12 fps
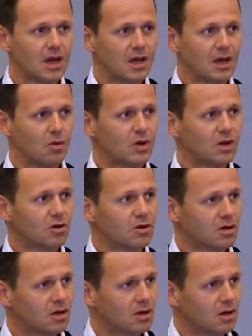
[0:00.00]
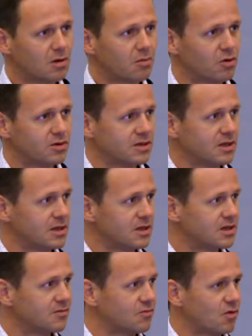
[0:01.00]
Now, we look upon
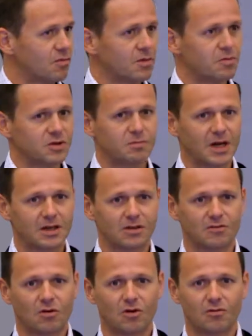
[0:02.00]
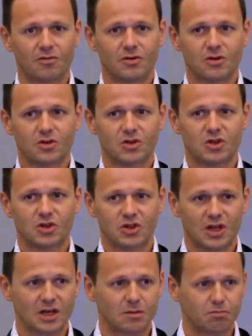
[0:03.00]
cities from the perspective of
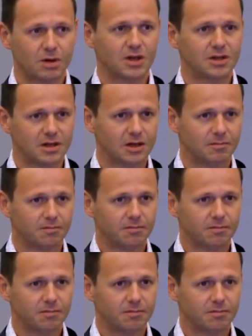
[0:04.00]
sustainability.